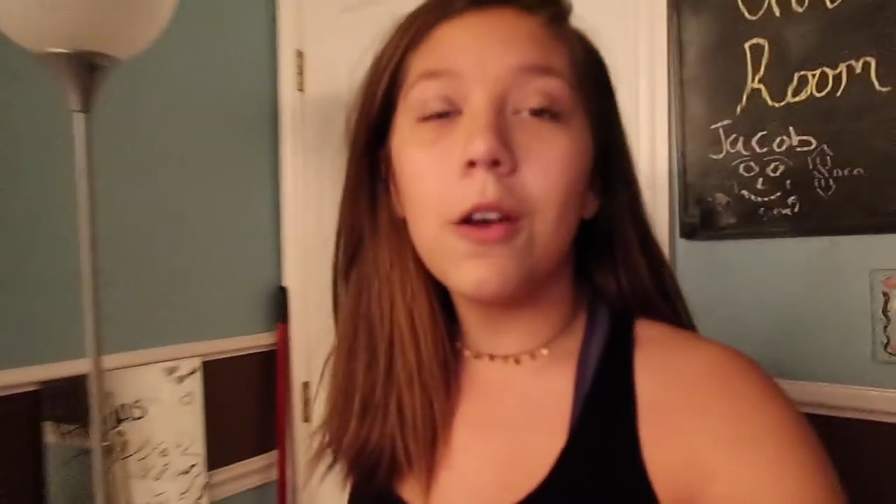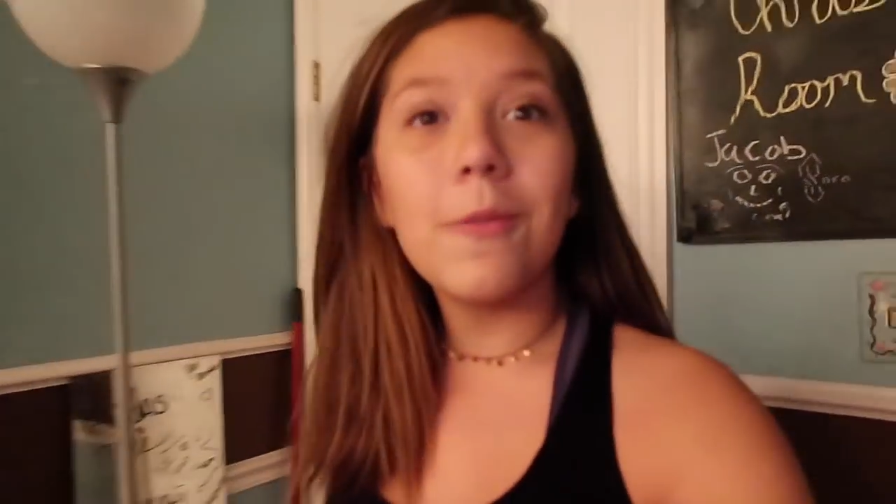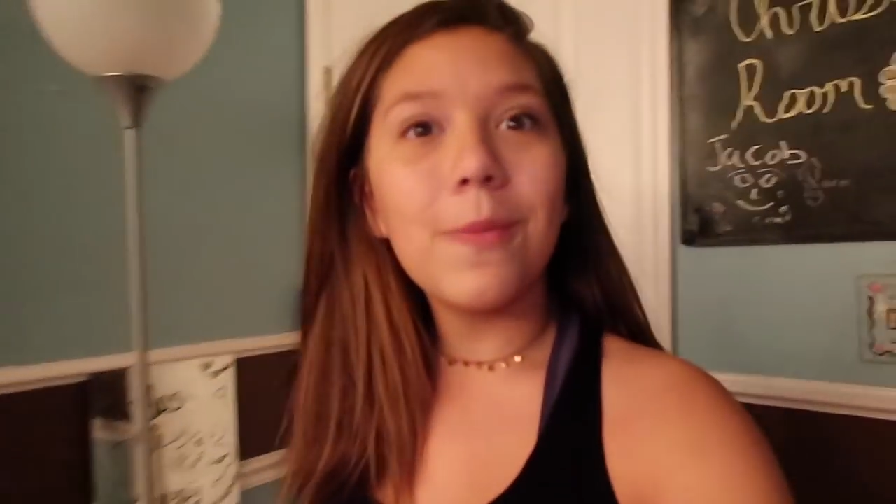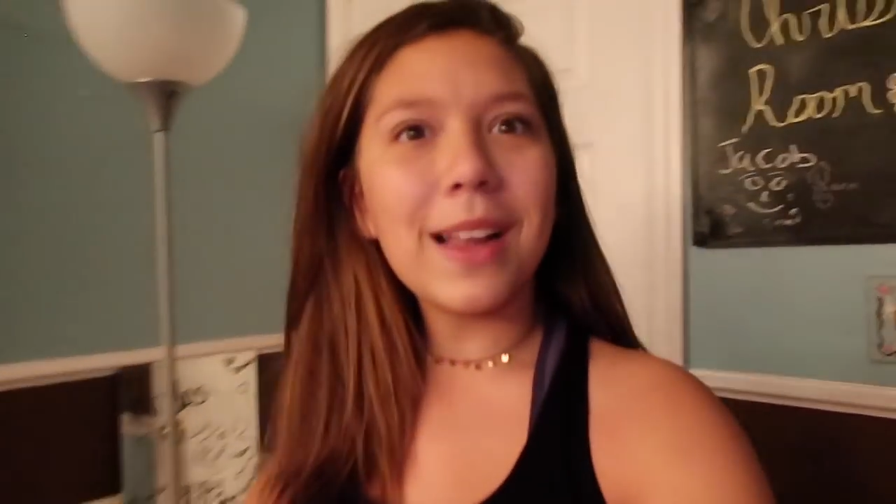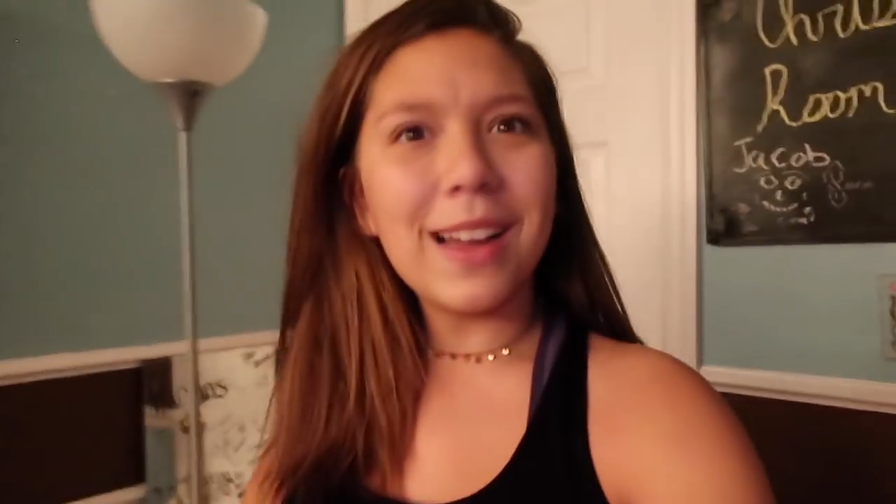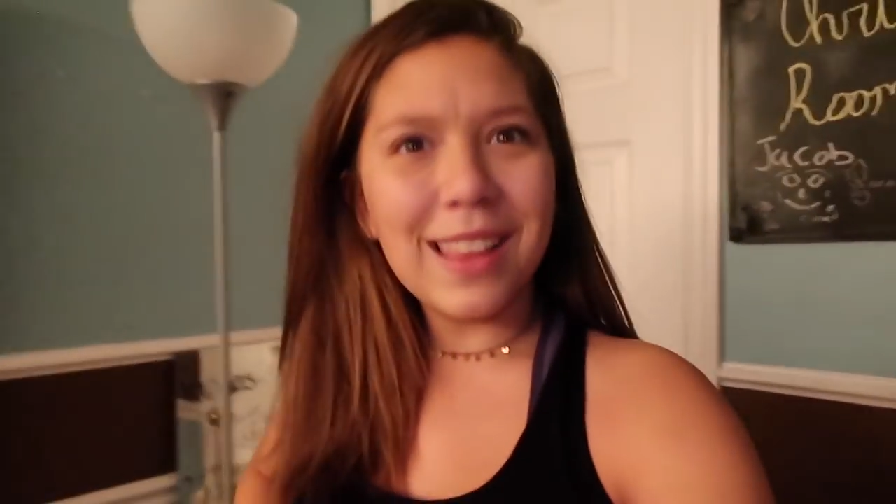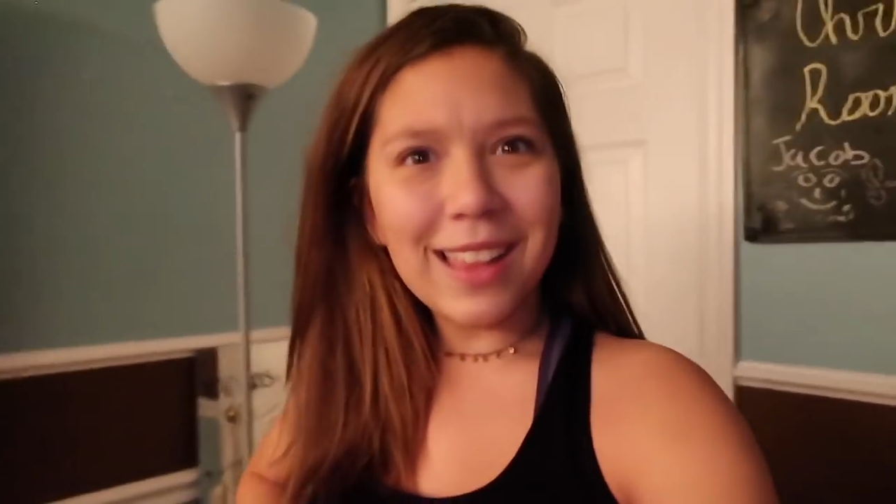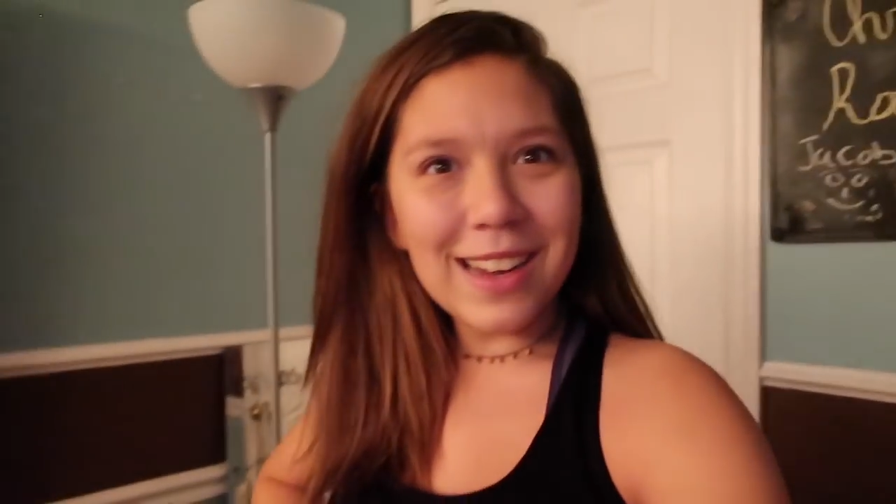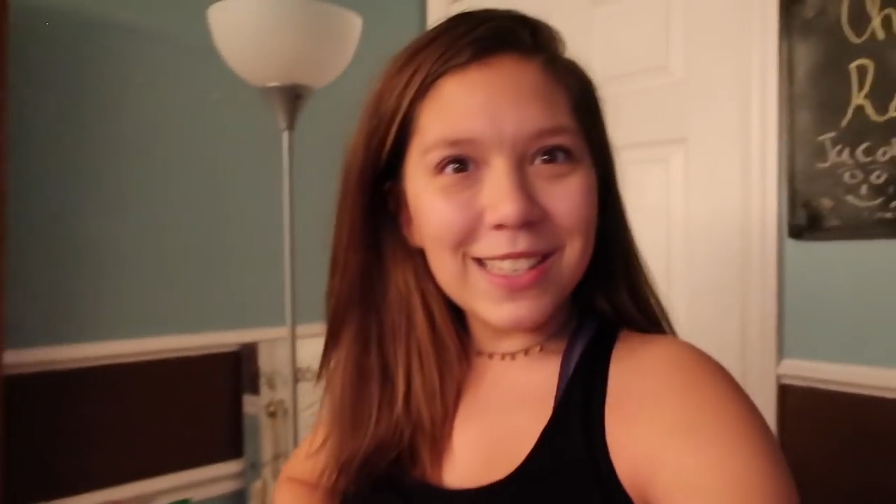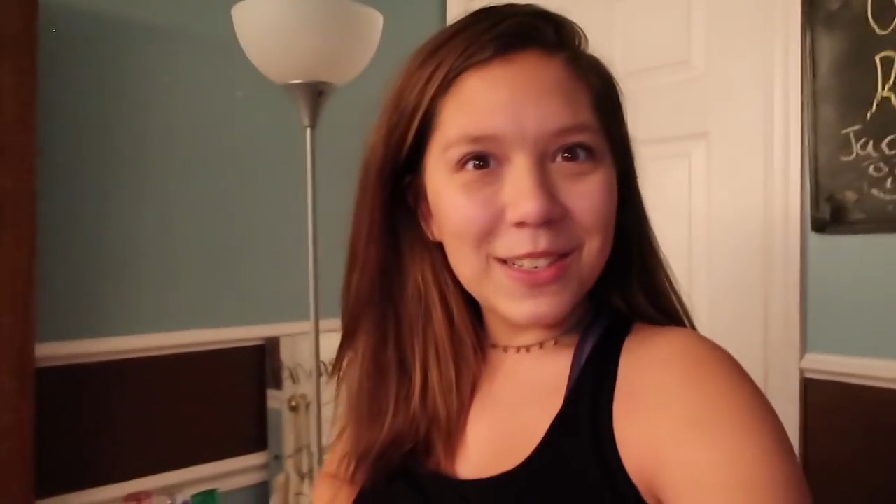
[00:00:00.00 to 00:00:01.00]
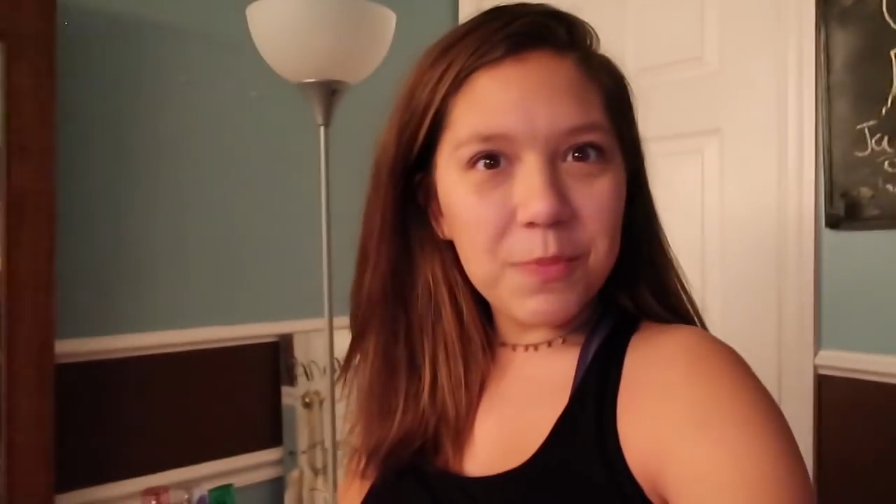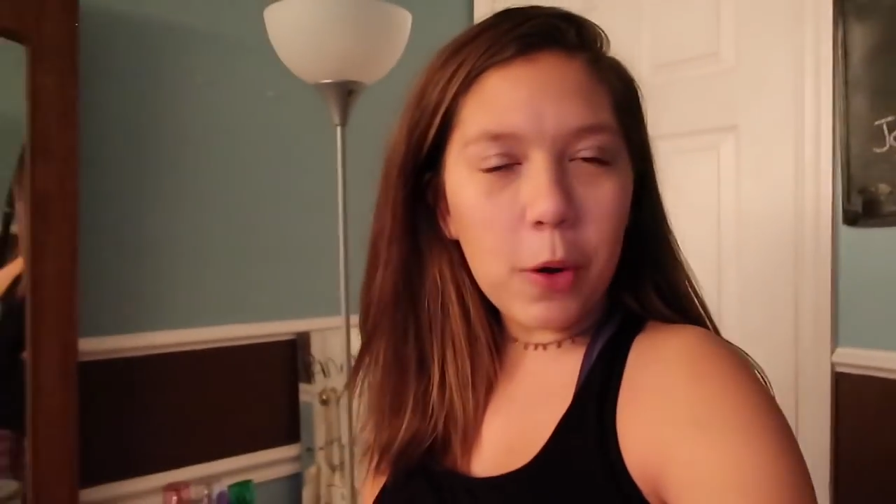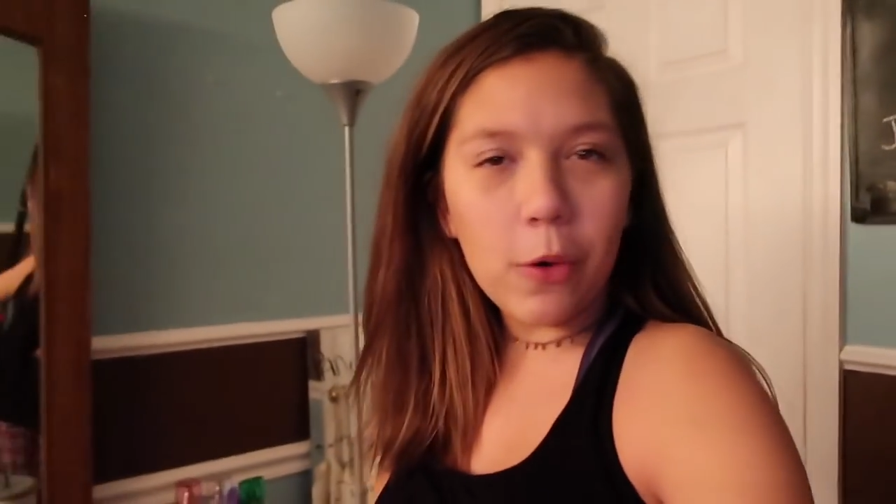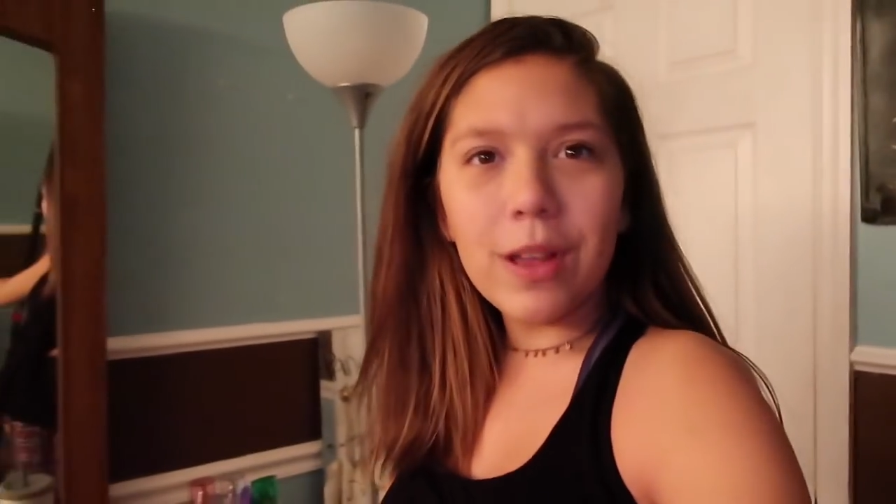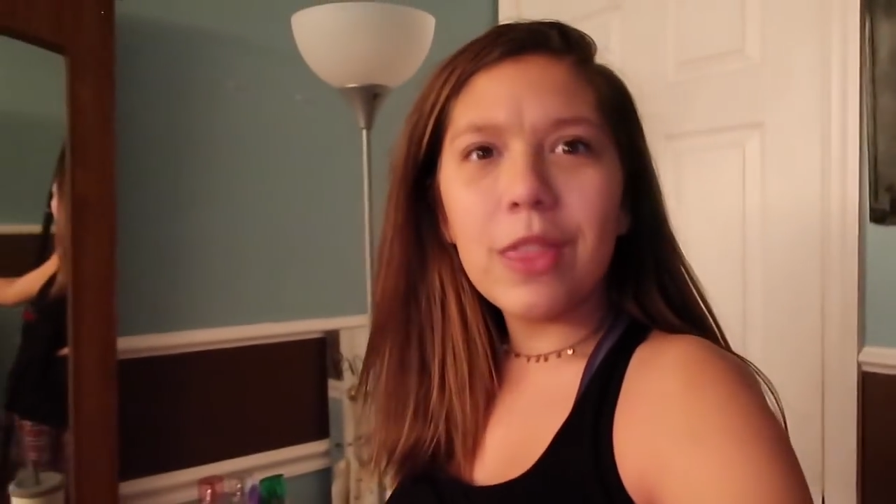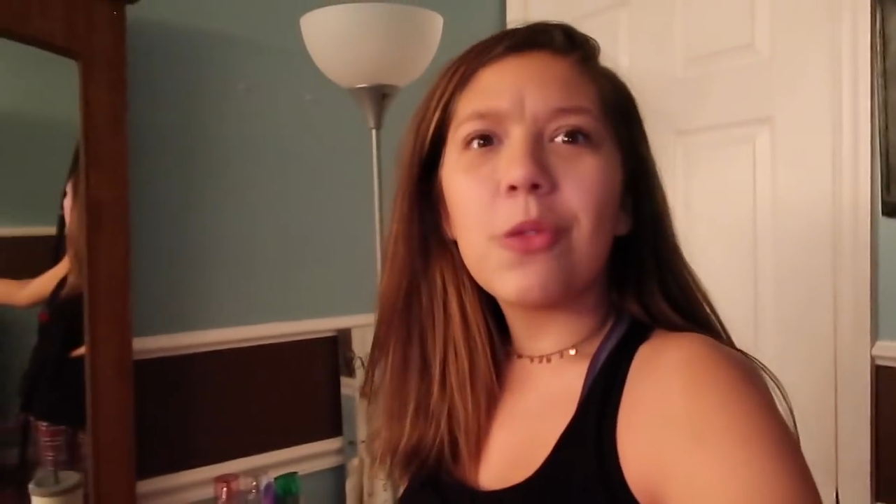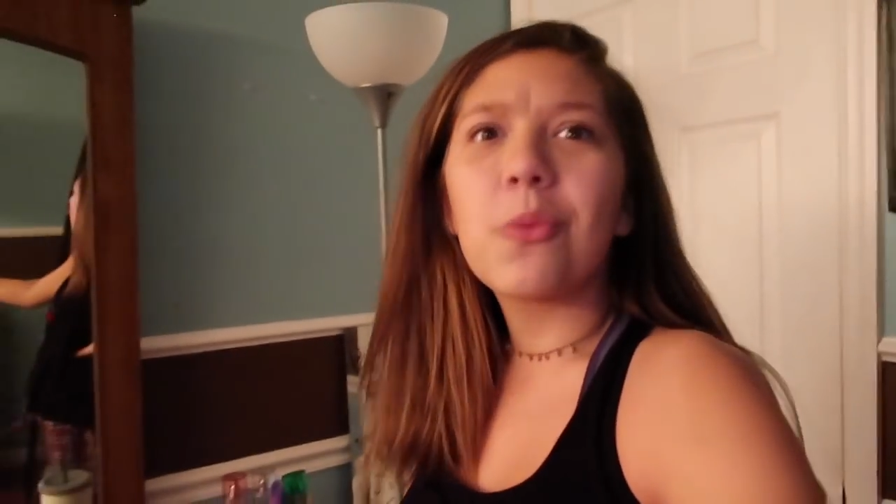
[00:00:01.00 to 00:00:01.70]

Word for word: Oh, my god, the lighting's pulling